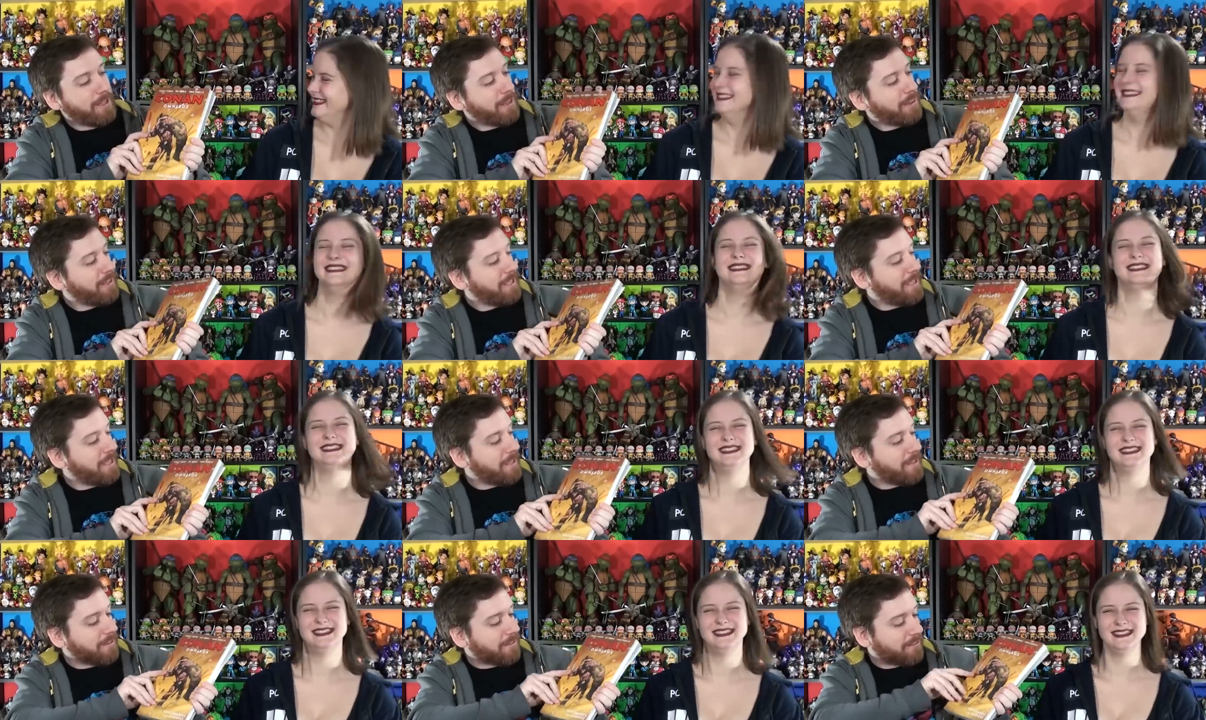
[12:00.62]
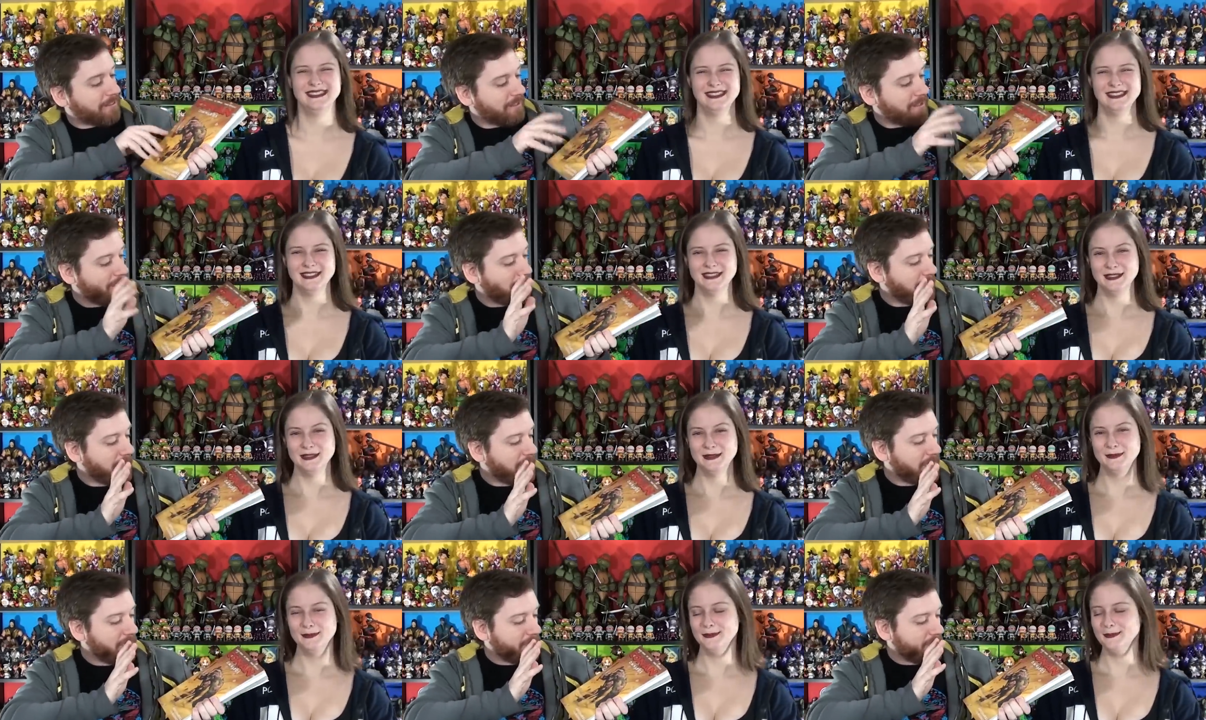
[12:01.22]
Speaker 1: this is
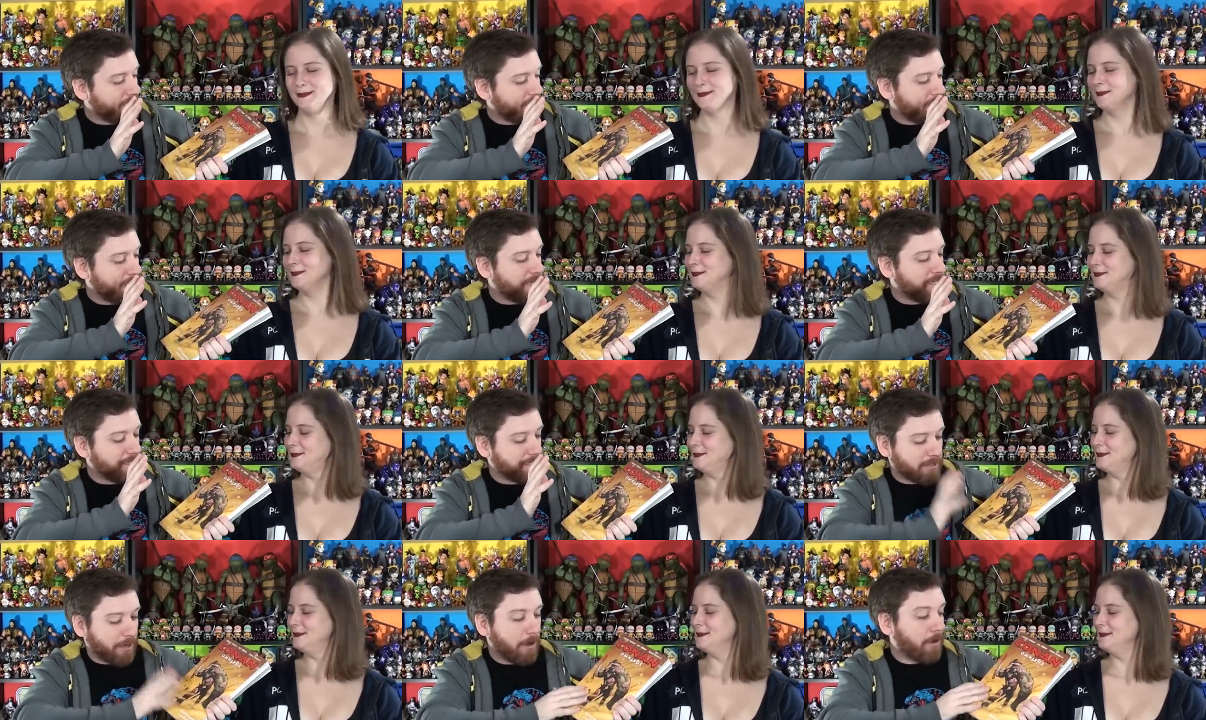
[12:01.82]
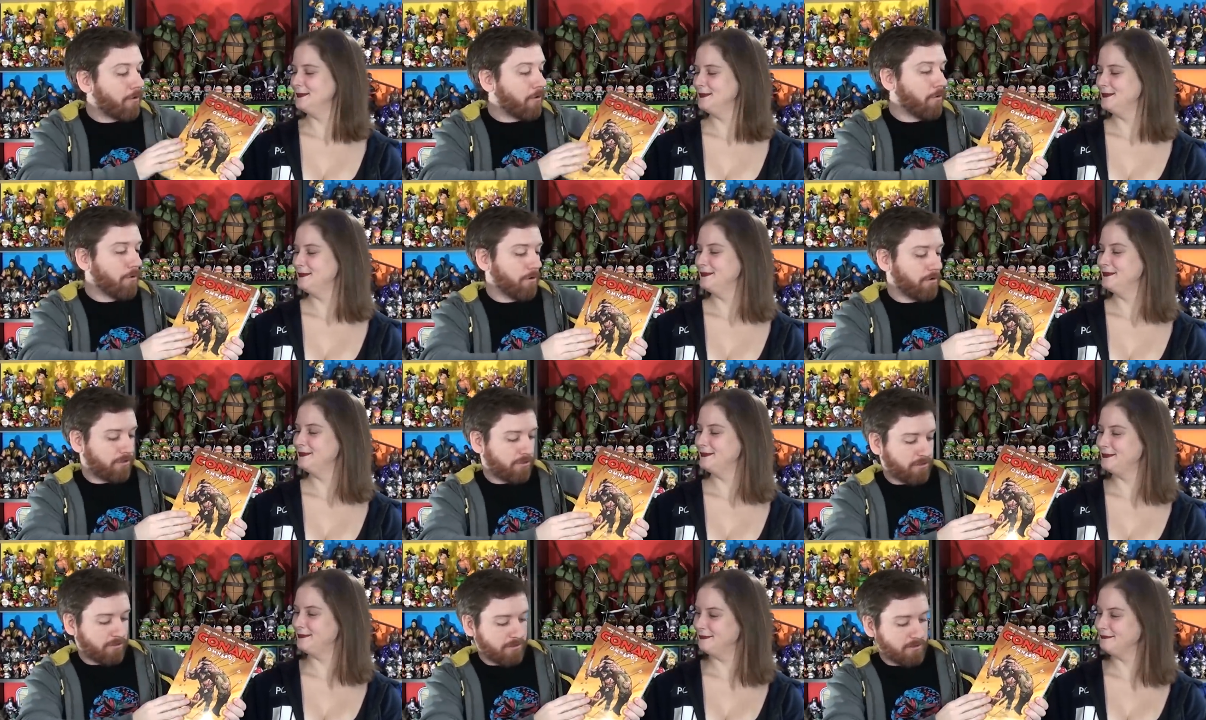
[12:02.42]
the Dark
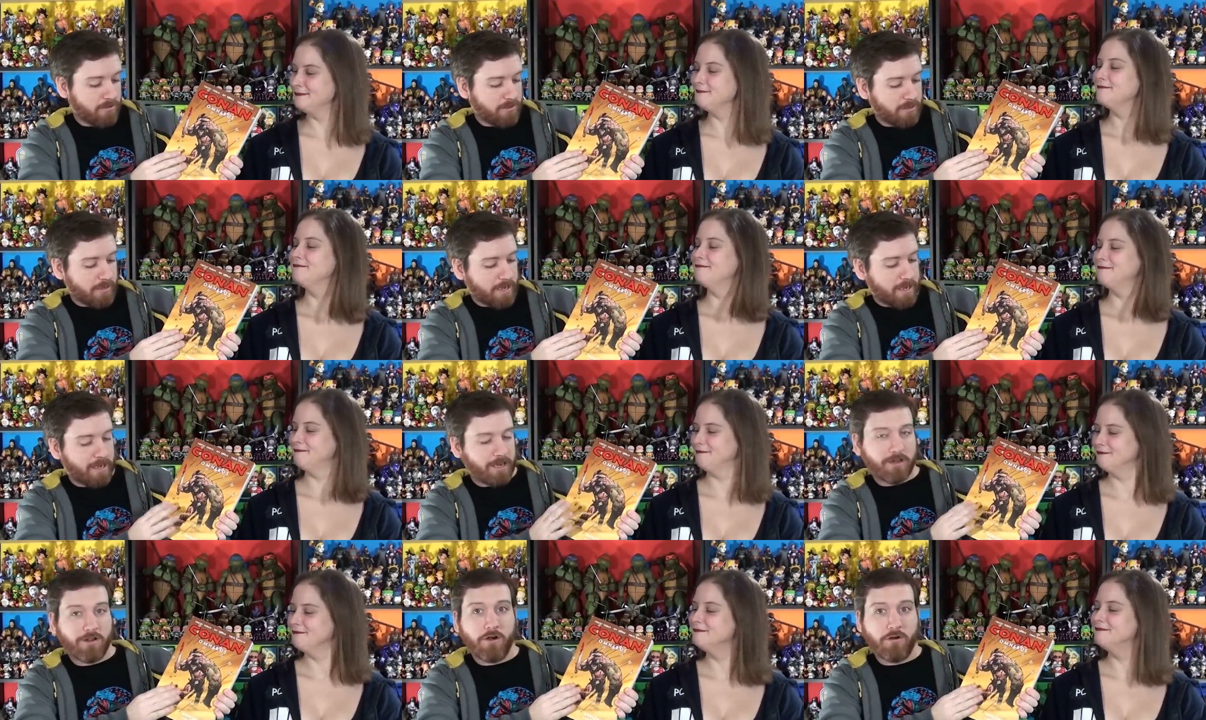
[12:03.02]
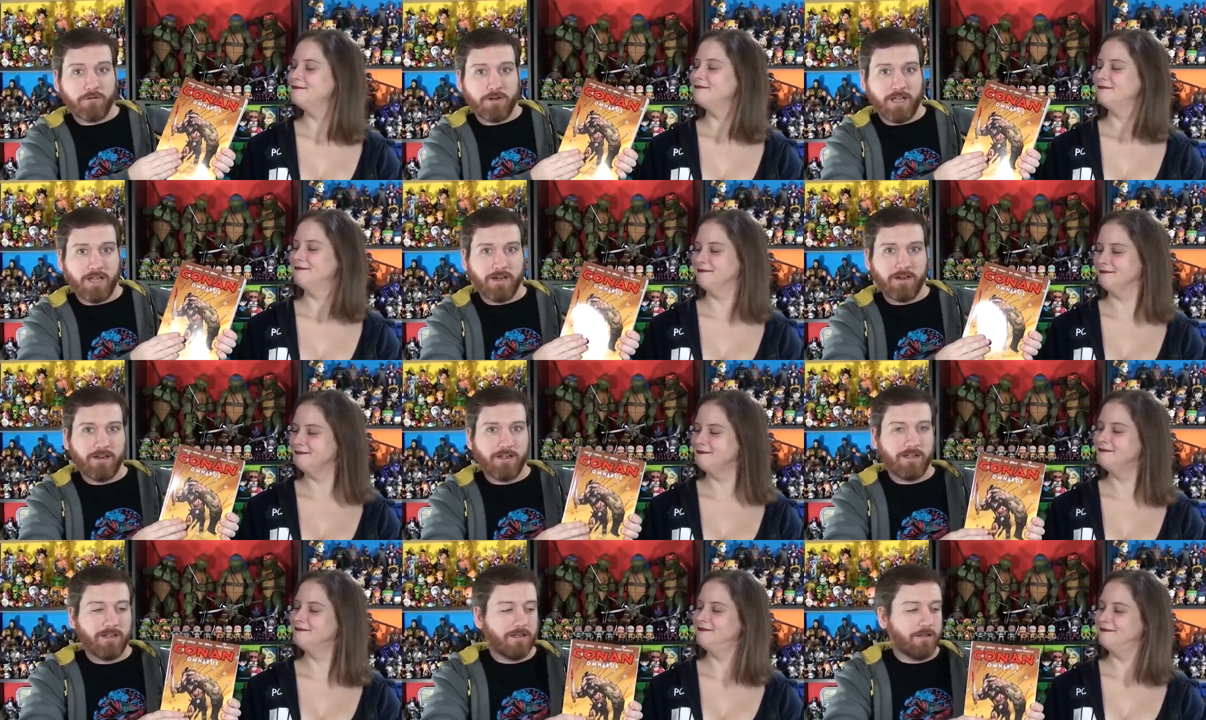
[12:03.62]
Horse uh, Conan.